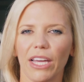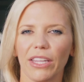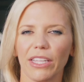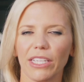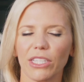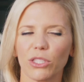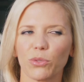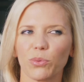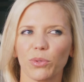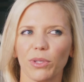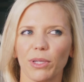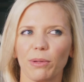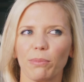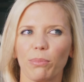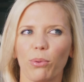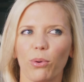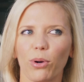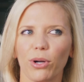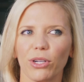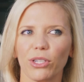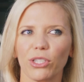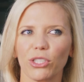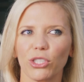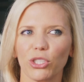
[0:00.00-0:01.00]
I think it's really
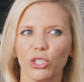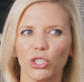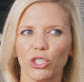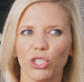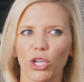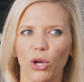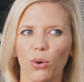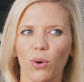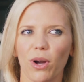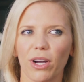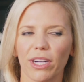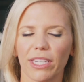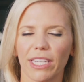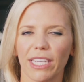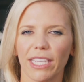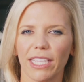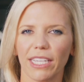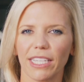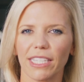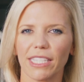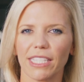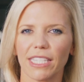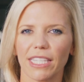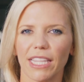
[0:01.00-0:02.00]
important to show our
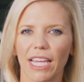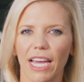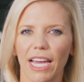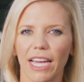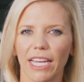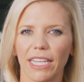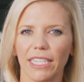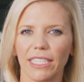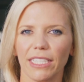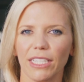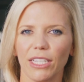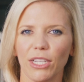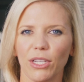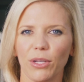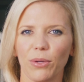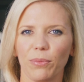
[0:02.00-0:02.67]
kids that,